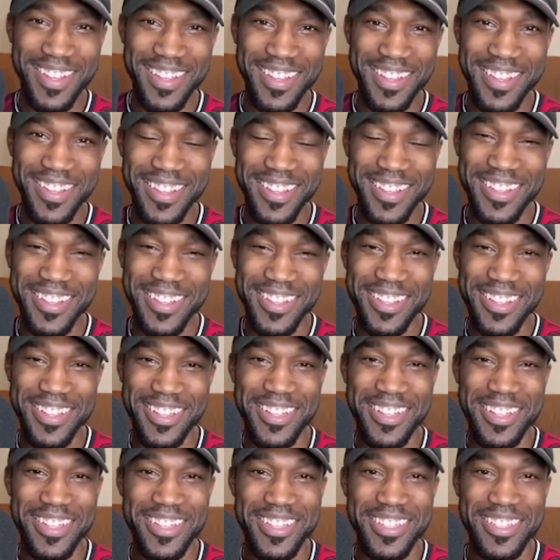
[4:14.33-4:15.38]

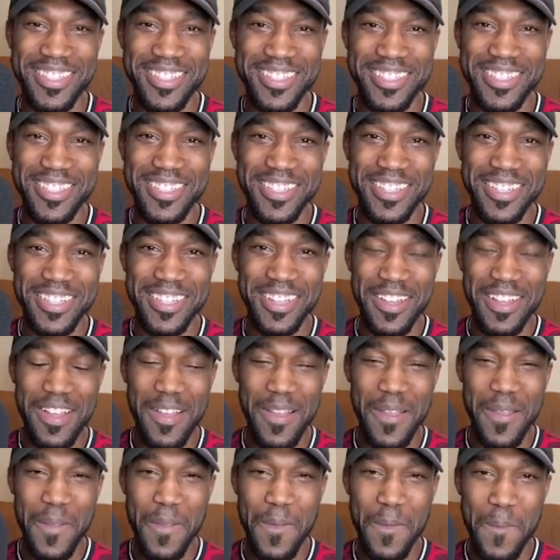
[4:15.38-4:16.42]

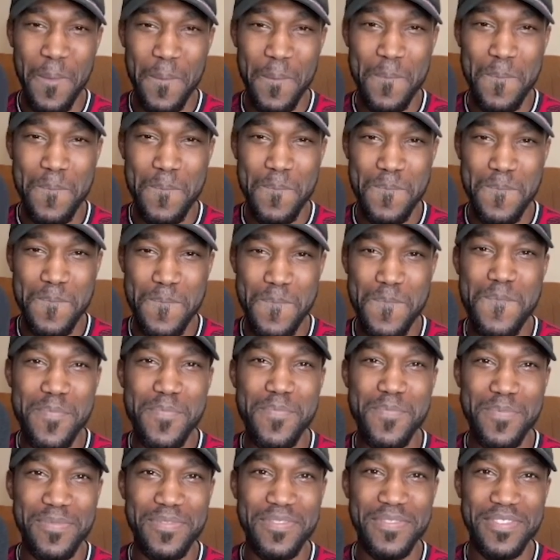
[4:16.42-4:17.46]

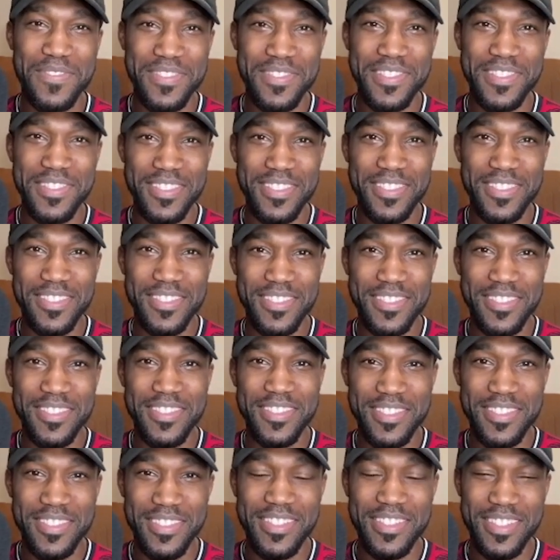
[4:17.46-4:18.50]

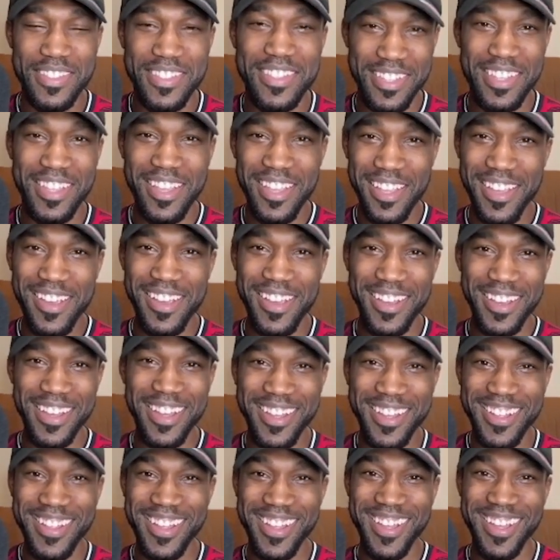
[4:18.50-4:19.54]

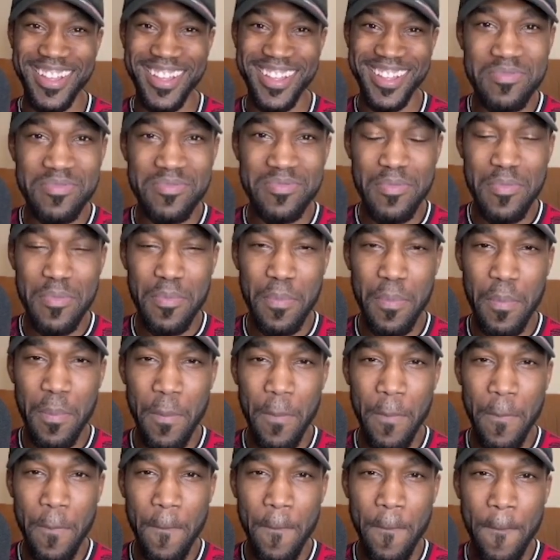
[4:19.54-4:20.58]

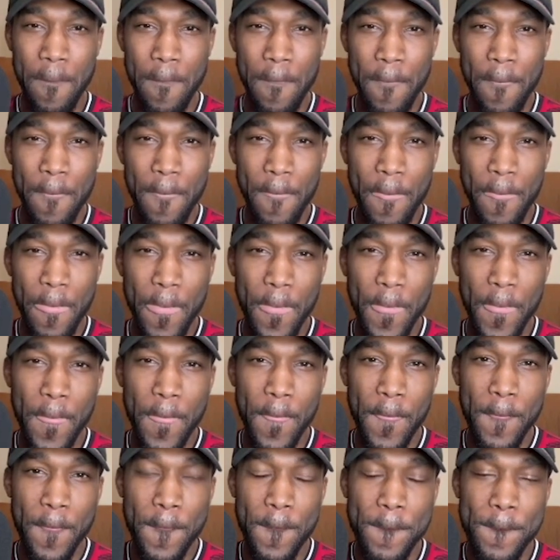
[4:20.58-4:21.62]

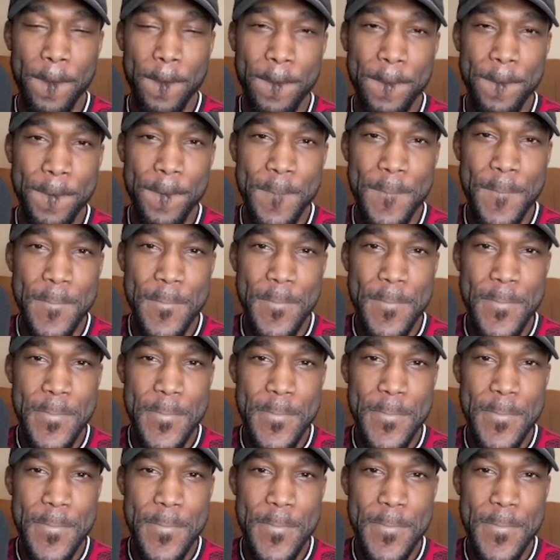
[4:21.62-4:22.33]
[no speech]